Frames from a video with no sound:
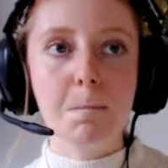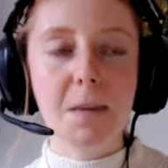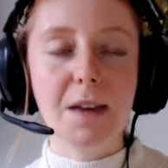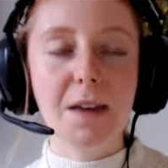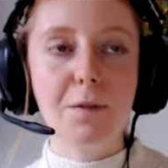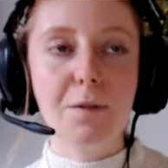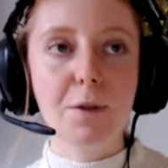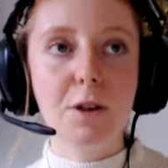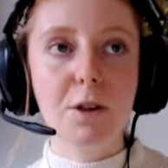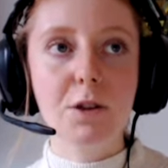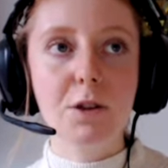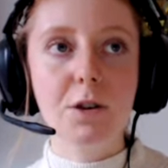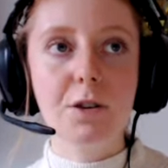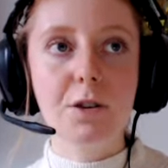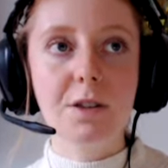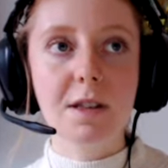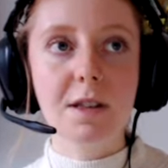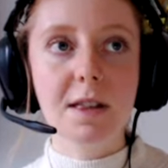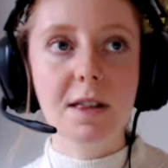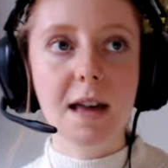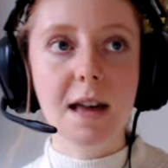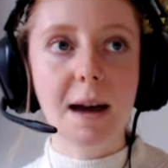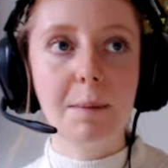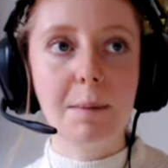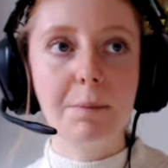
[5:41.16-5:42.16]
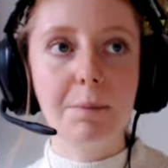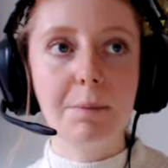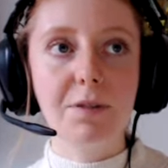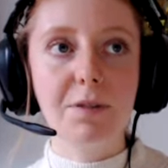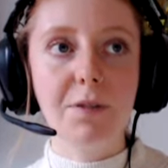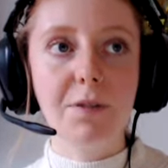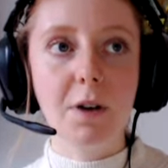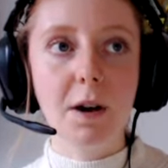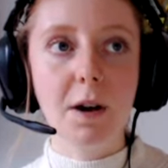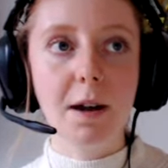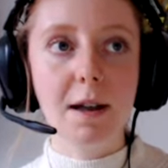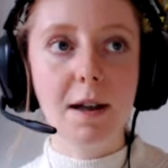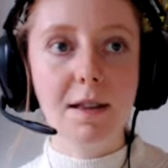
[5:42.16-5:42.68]
if we're choosing to
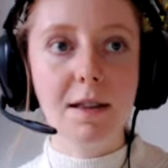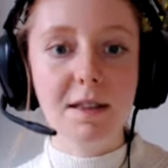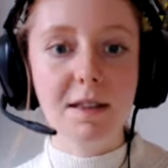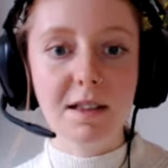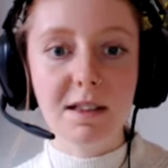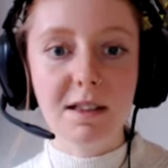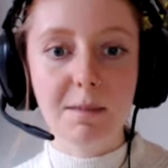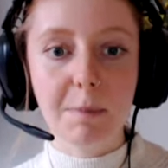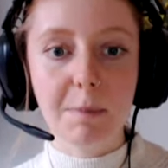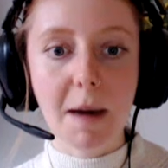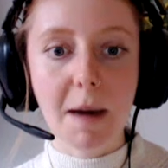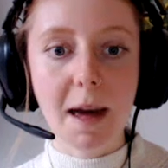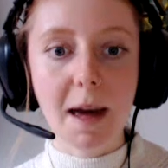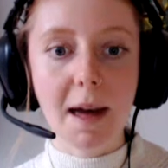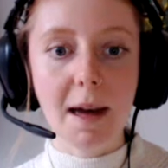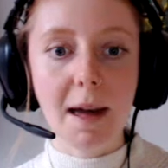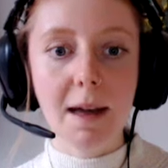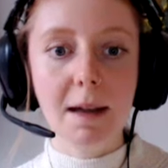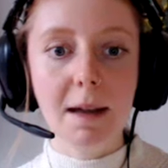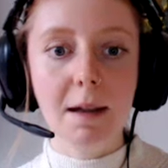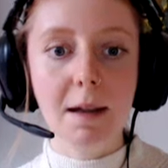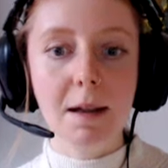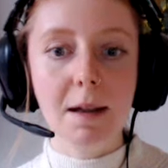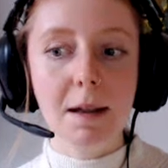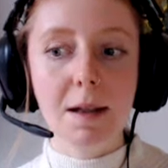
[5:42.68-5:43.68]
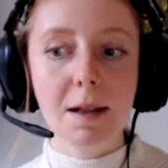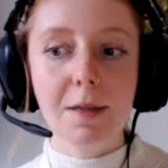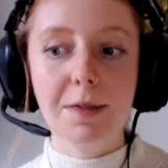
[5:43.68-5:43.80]
amplify a despair,